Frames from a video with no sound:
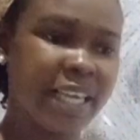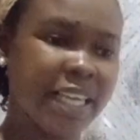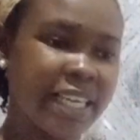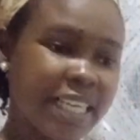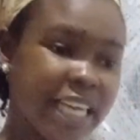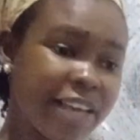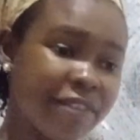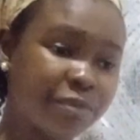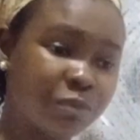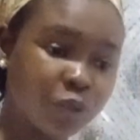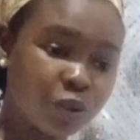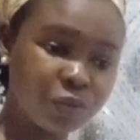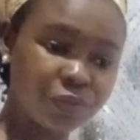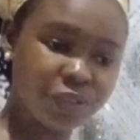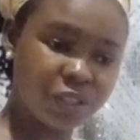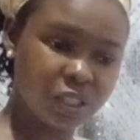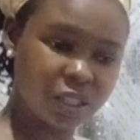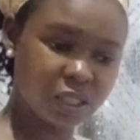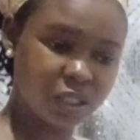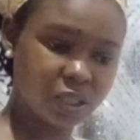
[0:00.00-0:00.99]
They
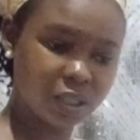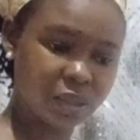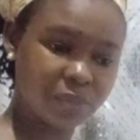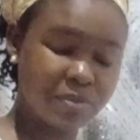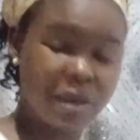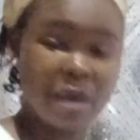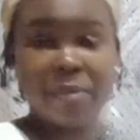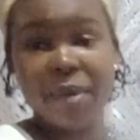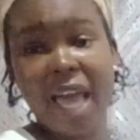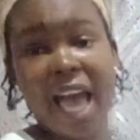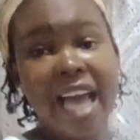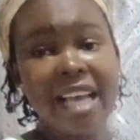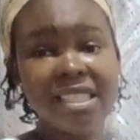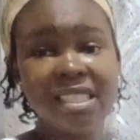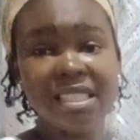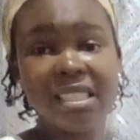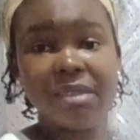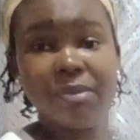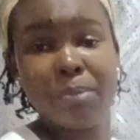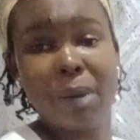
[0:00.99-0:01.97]
moved maybe
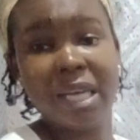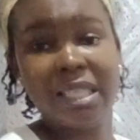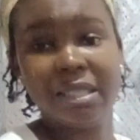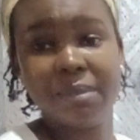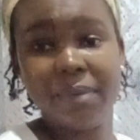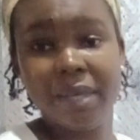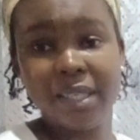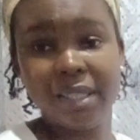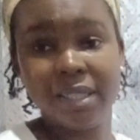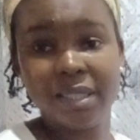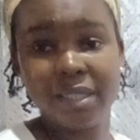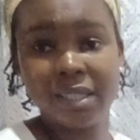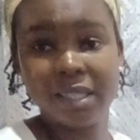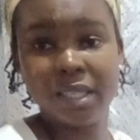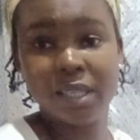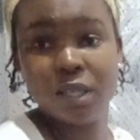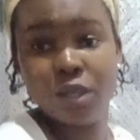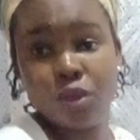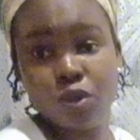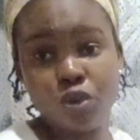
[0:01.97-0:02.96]
IT department
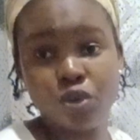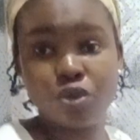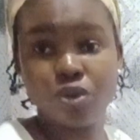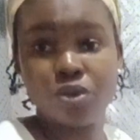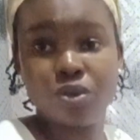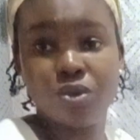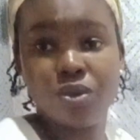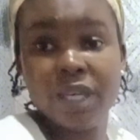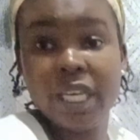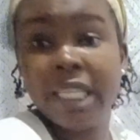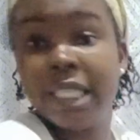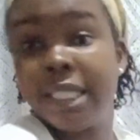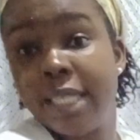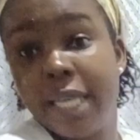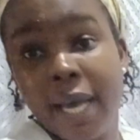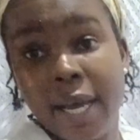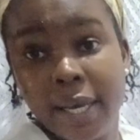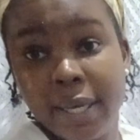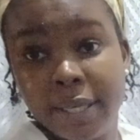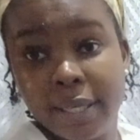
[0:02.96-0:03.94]
to
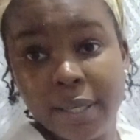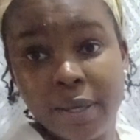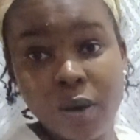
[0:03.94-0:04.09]
India.